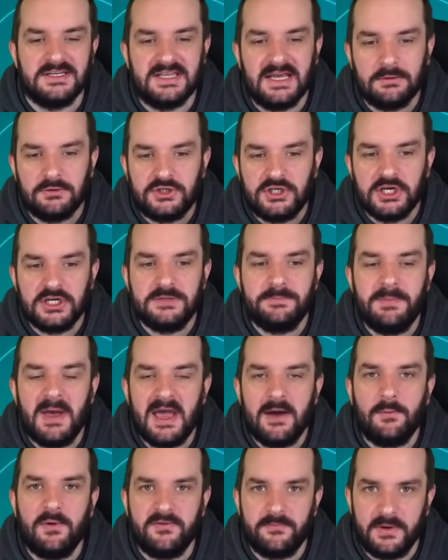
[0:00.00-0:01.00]
Now, just bear
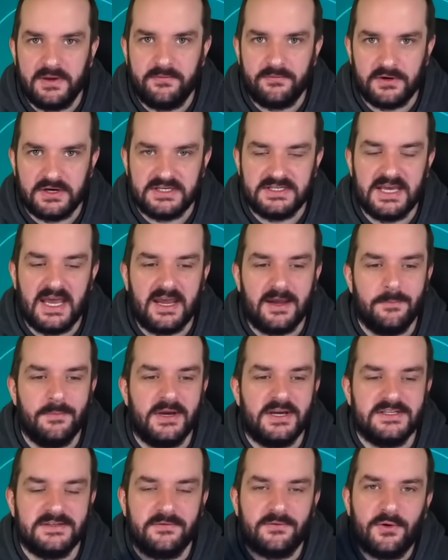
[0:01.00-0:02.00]
with me for a second
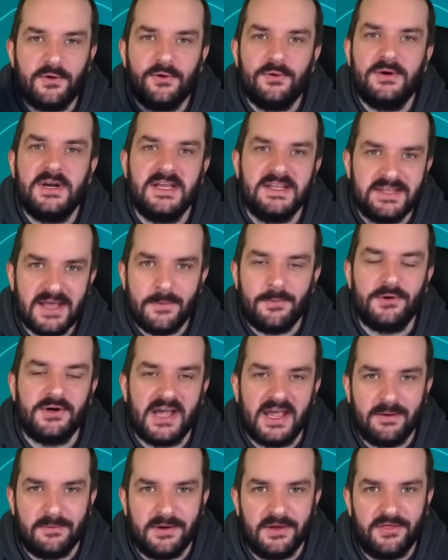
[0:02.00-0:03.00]
because I've called it double
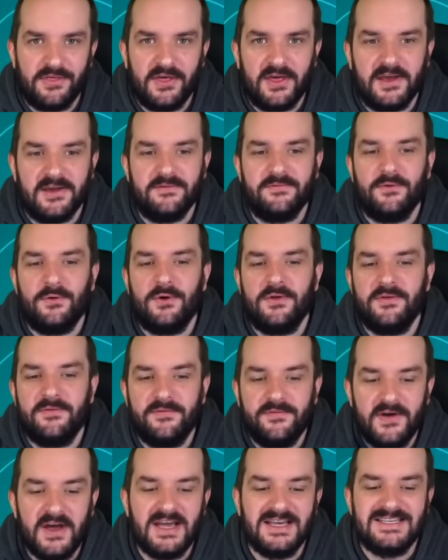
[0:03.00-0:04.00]
game week 34. The
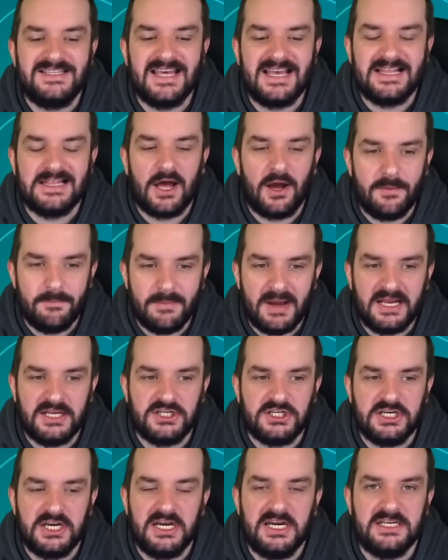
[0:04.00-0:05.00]
first thing that I'm
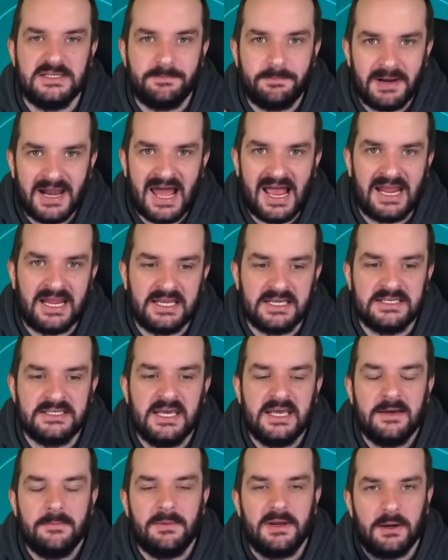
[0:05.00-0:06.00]
mentioning is blanks,
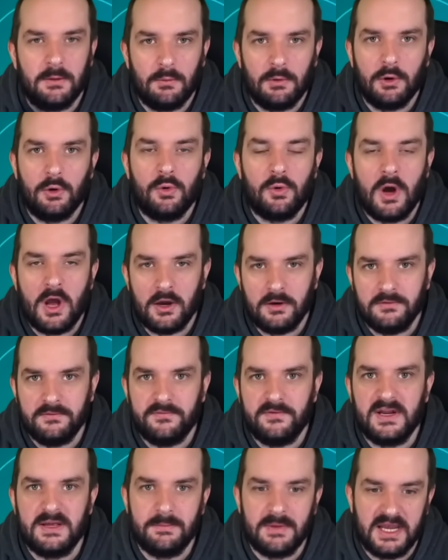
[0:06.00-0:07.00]
but it will all
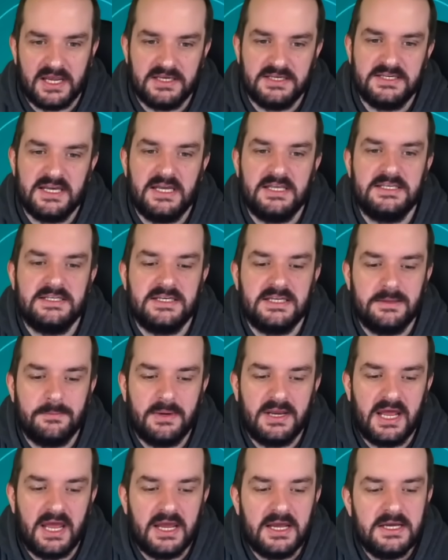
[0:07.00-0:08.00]
hopefully make sense in a
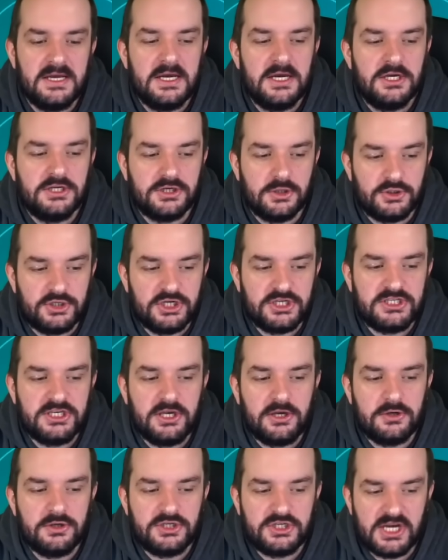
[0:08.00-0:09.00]
minute. So just to
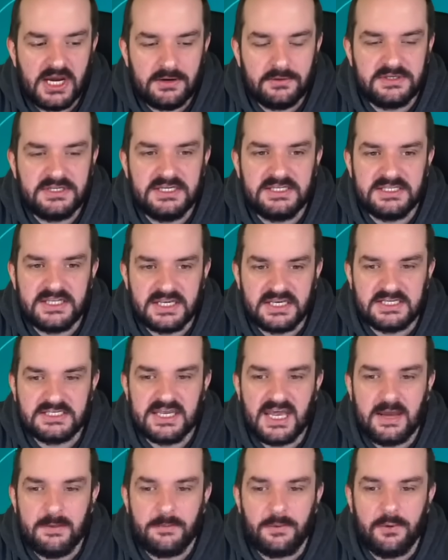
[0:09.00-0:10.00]
use Chelsea as an
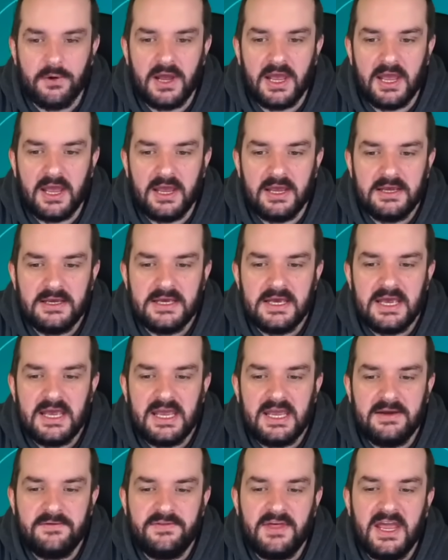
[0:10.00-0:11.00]
example here,
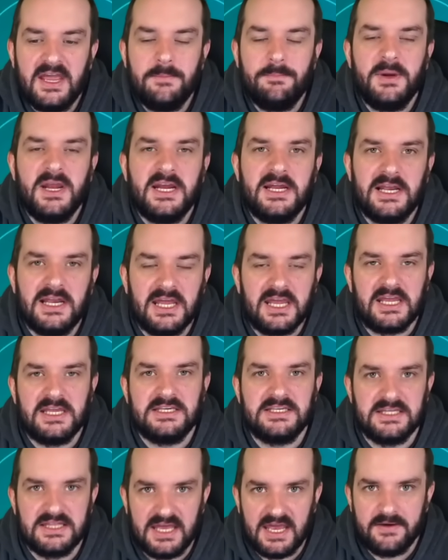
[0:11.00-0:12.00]
if they beat Leeds
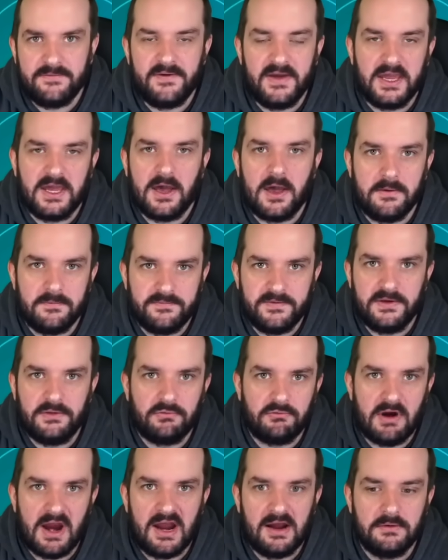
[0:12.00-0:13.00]
in the FA Cup fifth
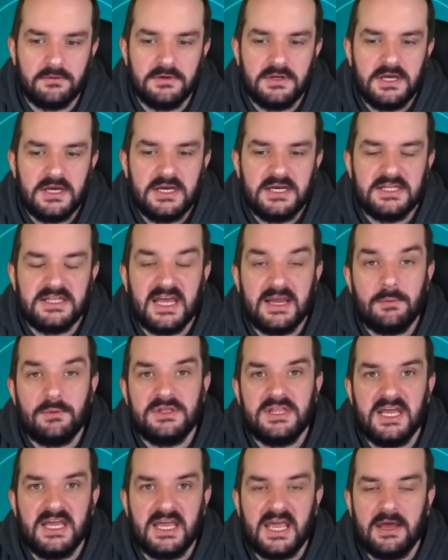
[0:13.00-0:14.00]
round, they would
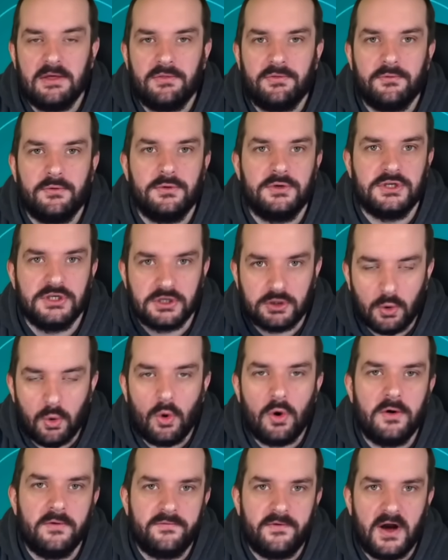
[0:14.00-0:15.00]
then get through to the
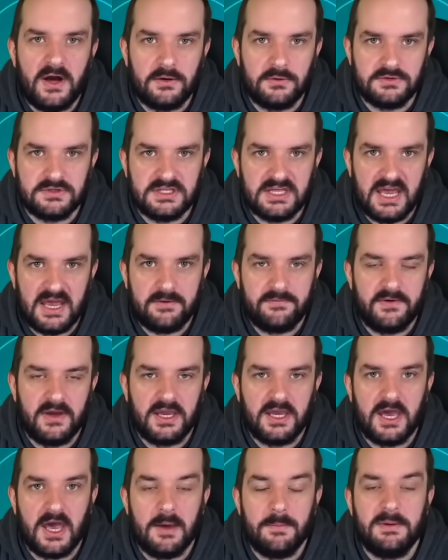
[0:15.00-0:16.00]
quarterfinals of the FA
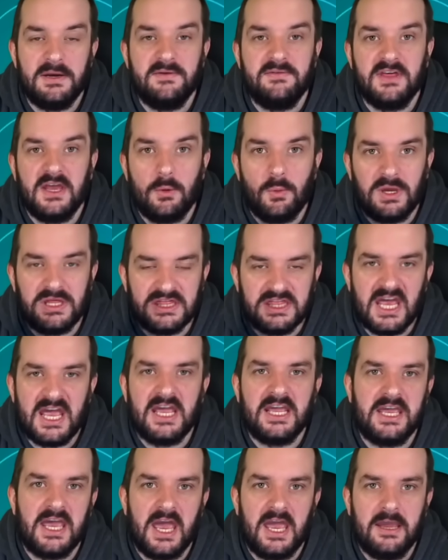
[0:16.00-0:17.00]
Cup. And if they win
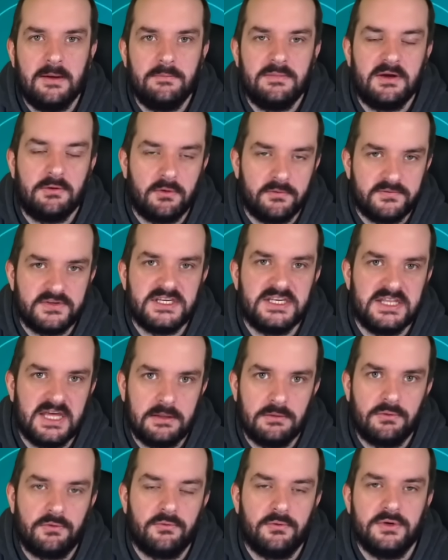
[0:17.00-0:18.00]
that game, they're obviously
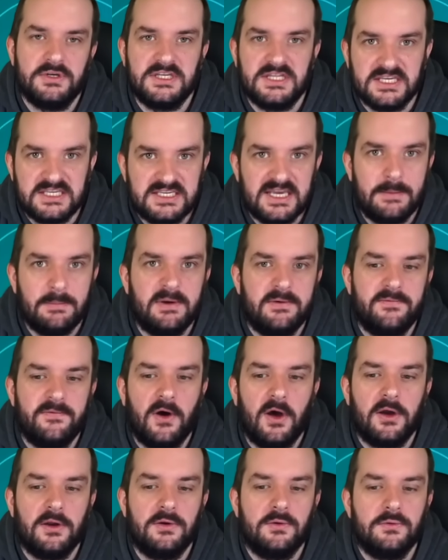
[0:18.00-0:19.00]
then through to the
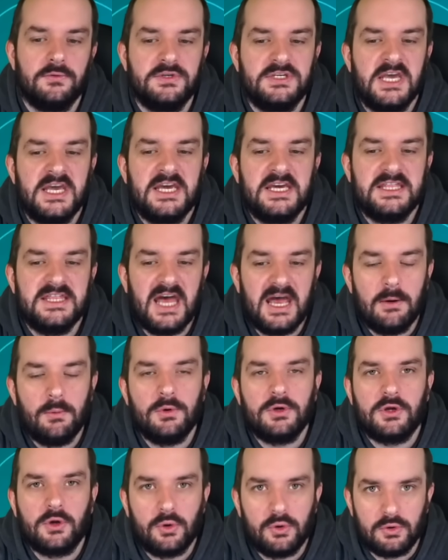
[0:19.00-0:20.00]
semifinals. That
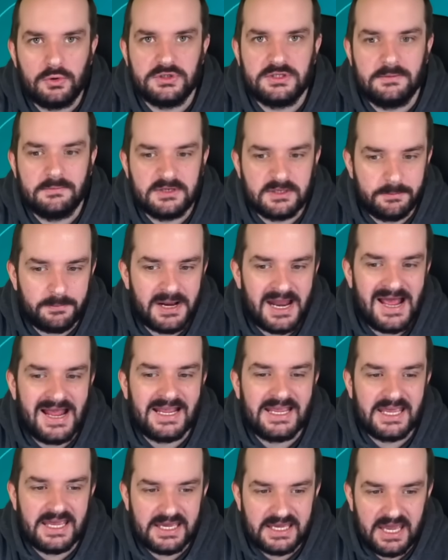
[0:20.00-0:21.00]
would cause them to
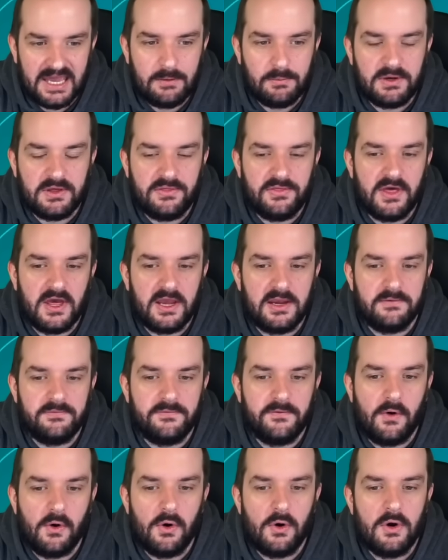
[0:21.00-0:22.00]
blank in game week
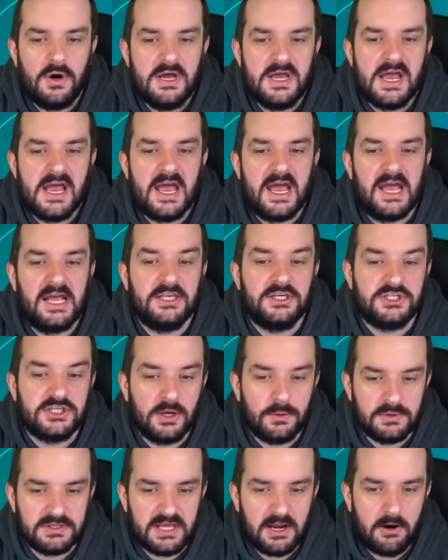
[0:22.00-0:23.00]
34, and so
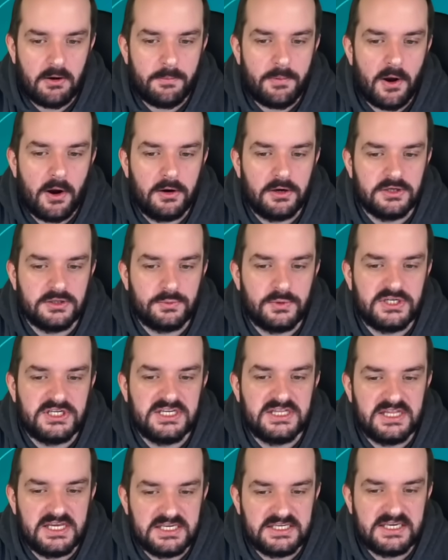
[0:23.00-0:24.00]
would their opponents, which
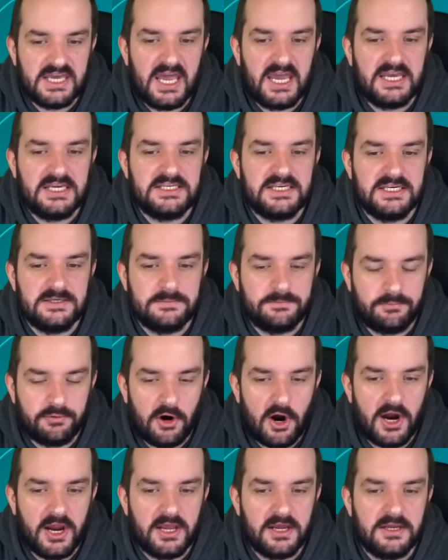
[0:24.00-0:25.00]
in this case is
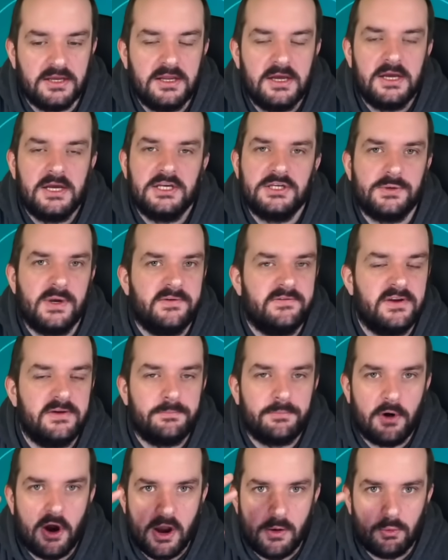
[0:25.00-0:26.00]
Brighton. So even if
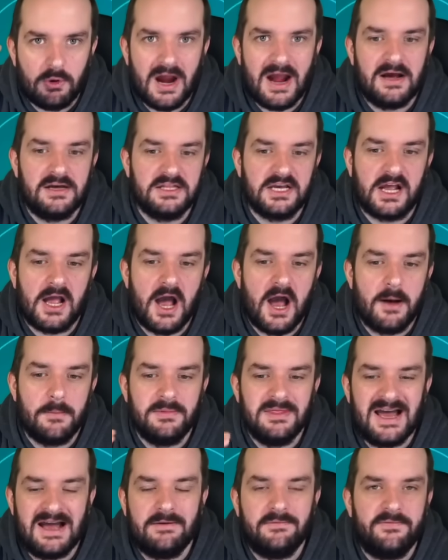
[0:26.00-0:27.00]
Brighton were out of the cup,
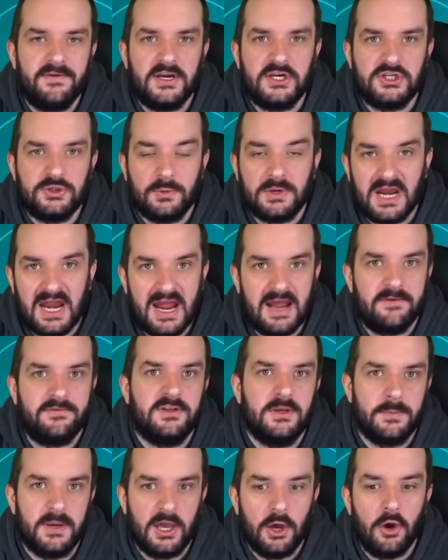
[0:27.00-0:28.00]
that fixture would have to
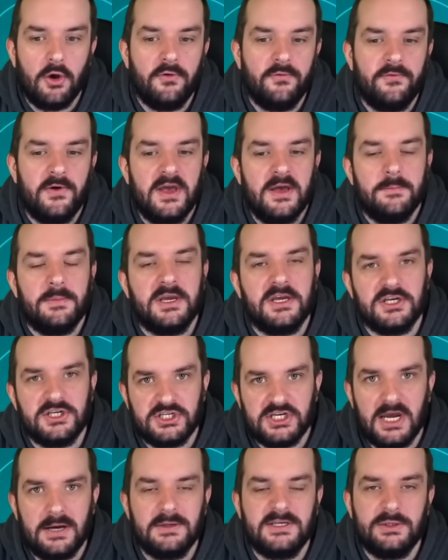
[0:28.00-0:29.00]
be off because
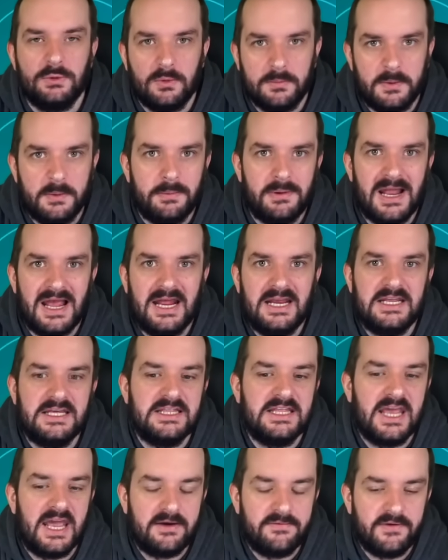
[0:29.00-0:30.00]
Chelsea would be playing in
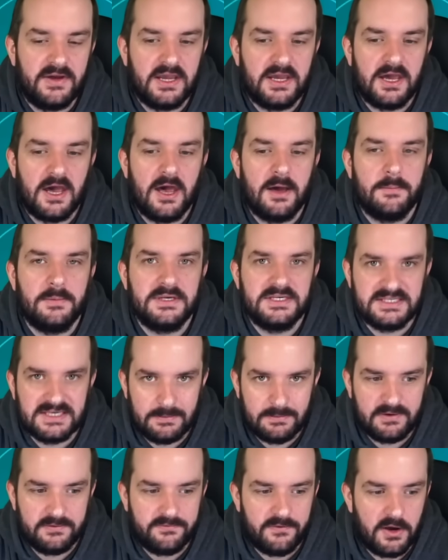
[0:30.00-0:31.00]
the FA Cup
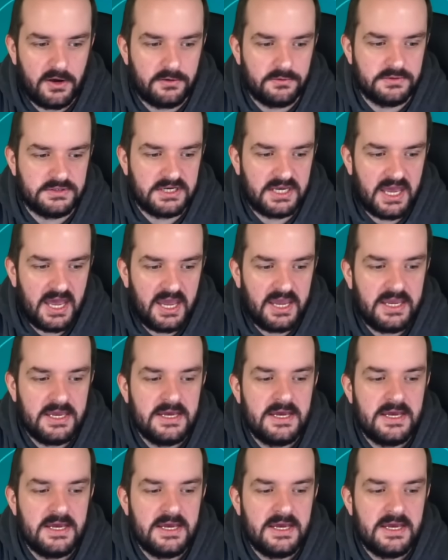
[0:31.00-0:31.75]
semifinals, okay?